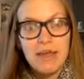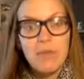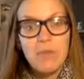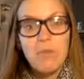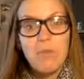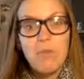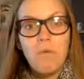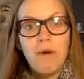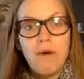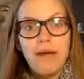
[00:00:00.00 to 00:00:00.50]

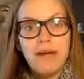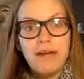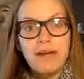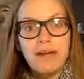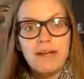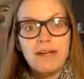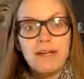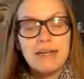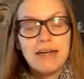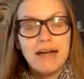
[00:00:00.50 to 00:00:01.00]
What
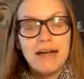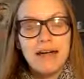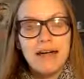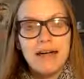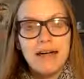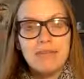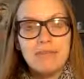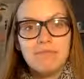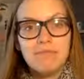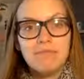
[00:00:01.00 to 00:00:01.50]

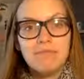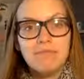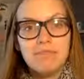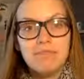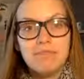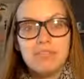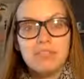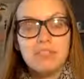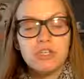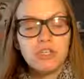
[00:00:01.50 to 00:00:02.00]

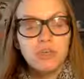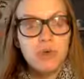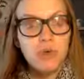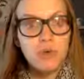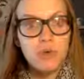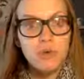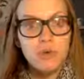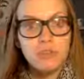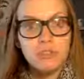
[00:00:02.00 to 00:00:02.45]
is your goal?